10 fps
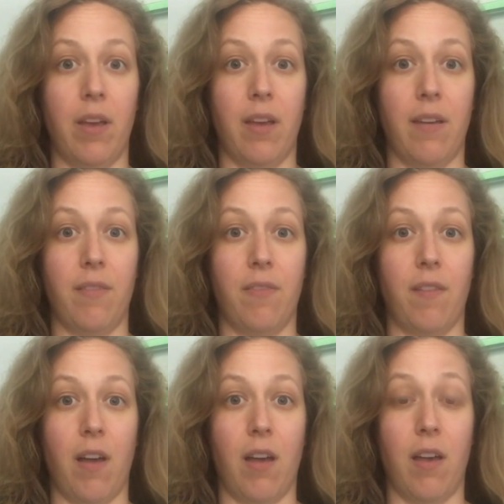if
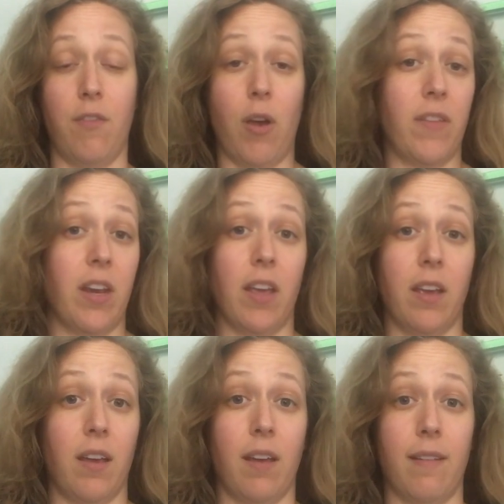you have
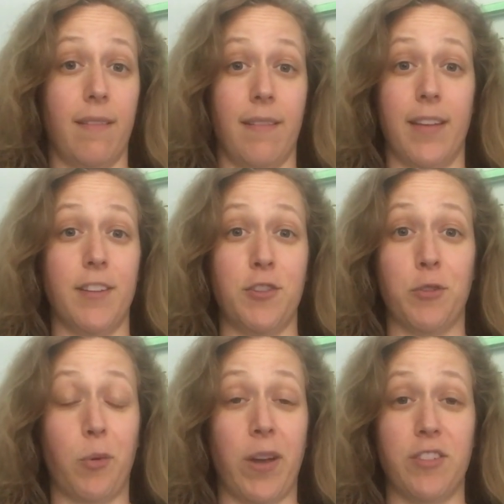any
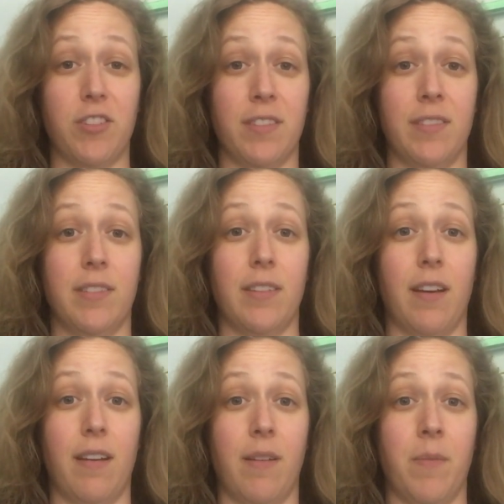additional questions.
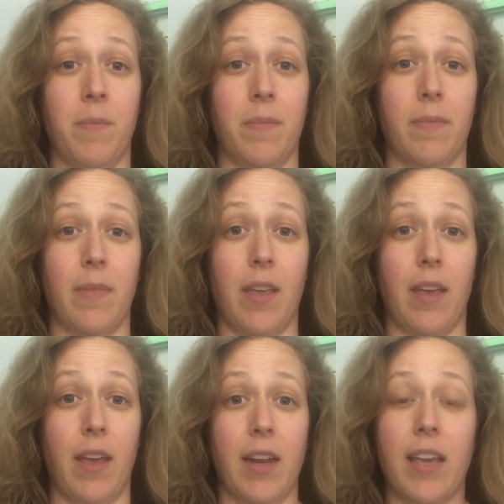And
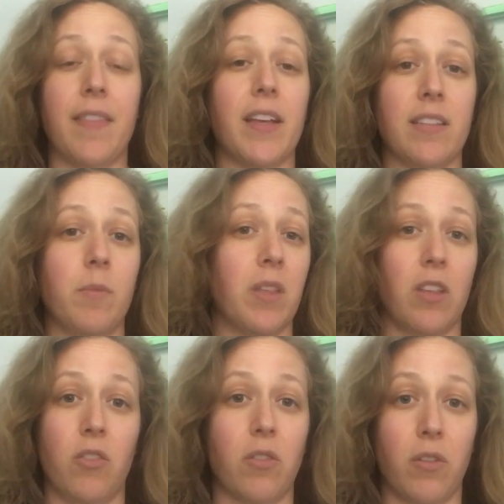again, that's something
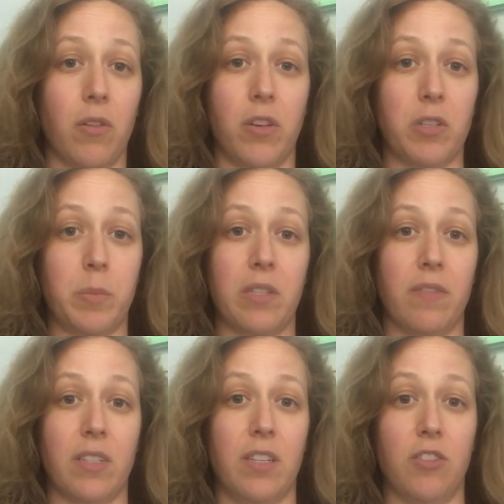that you can go to your
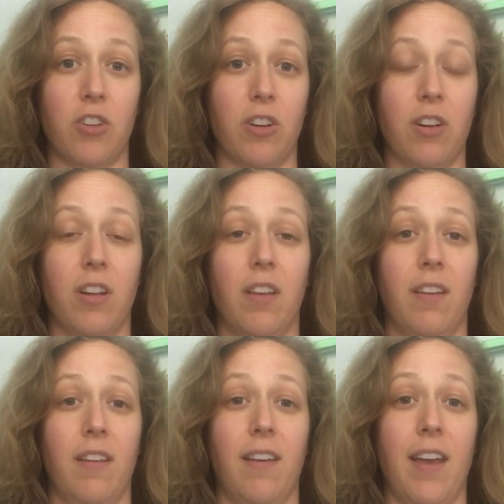specific teacher
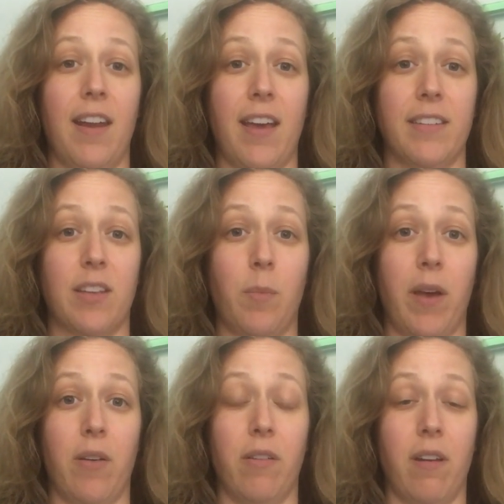and ask
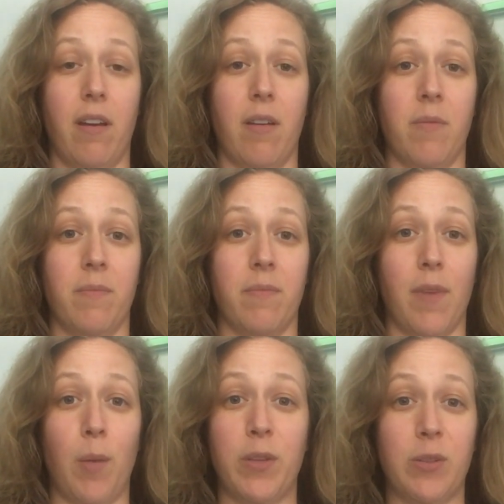about.
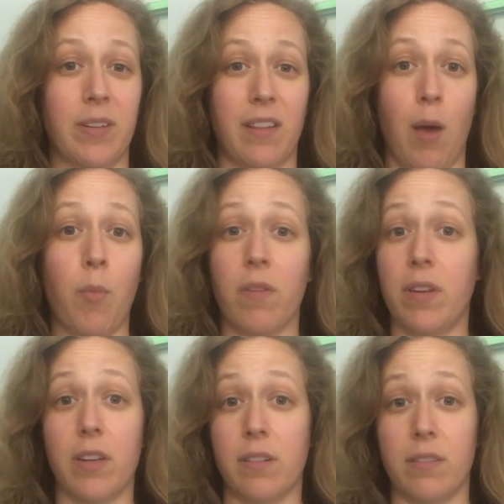I'll be doing a lot more
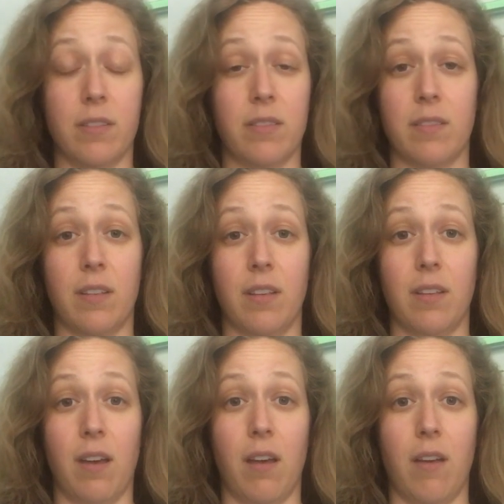videos,
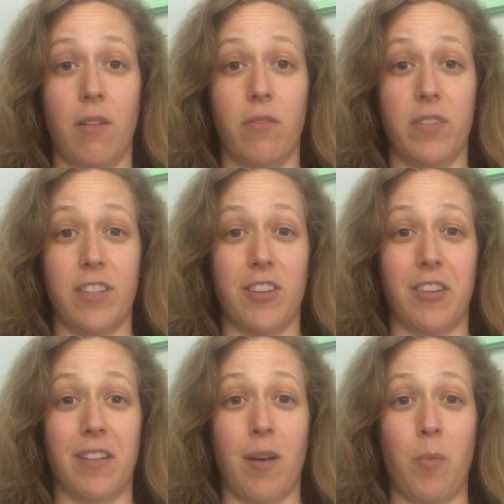hopefully sharing
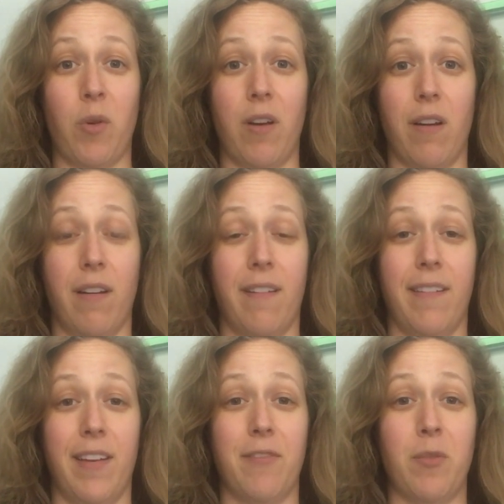a lot more
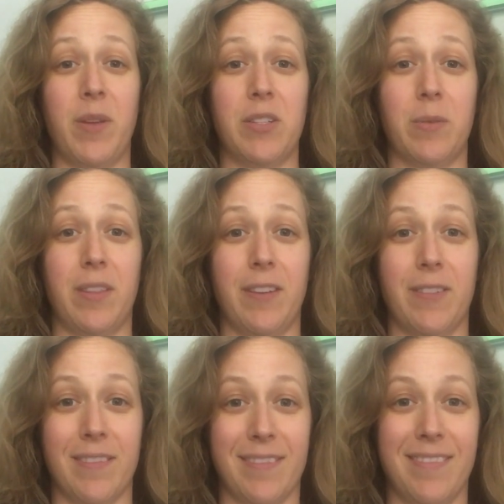information with you.
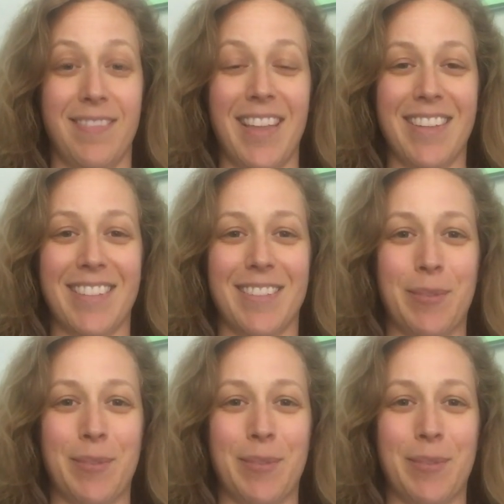Thanks.